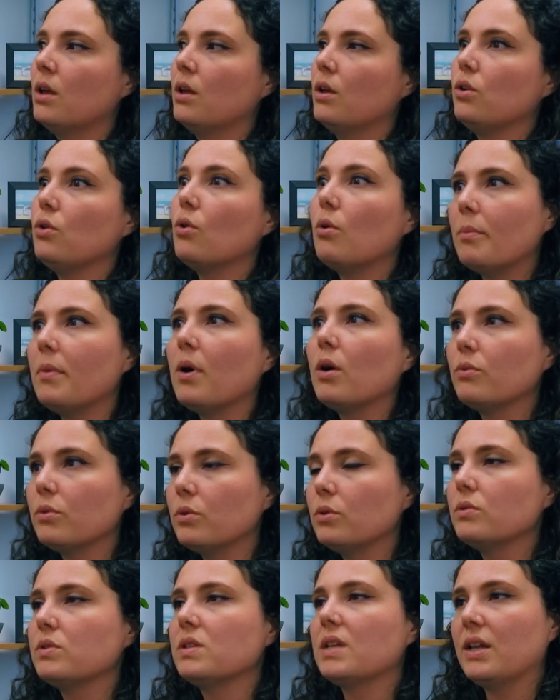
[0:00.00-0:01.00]
your
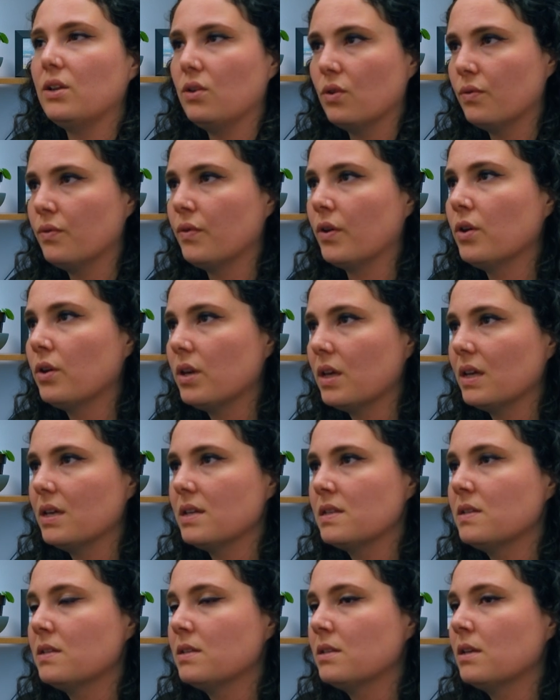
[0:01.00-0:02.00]
morals and your
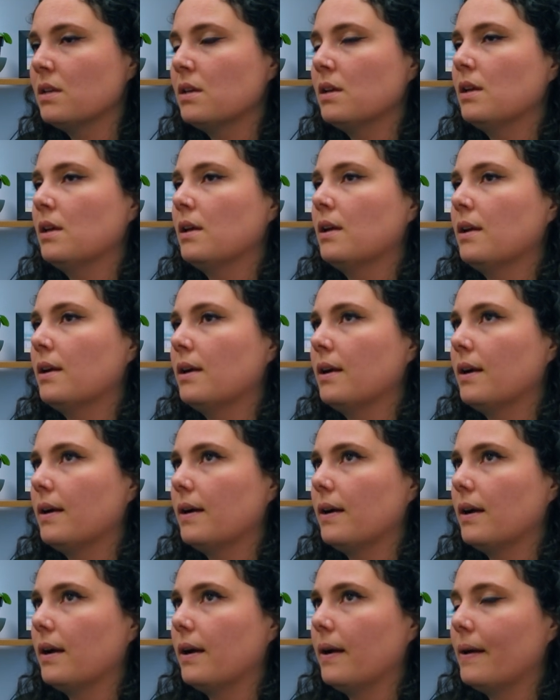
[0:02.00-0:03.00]
focus.
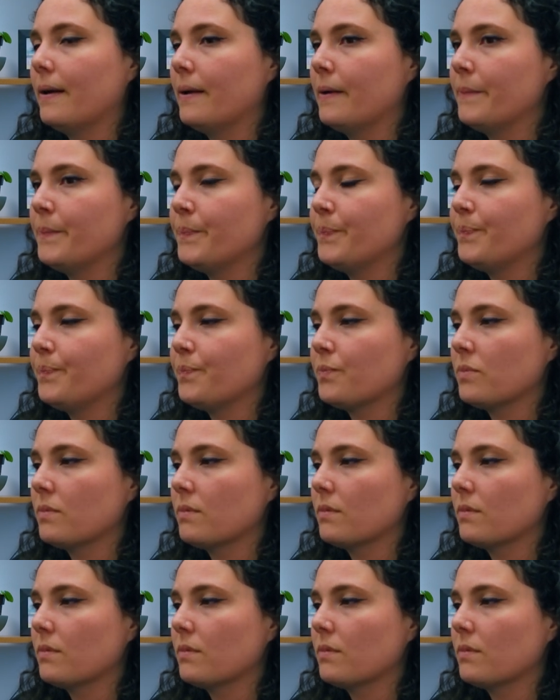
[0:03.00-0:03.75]
And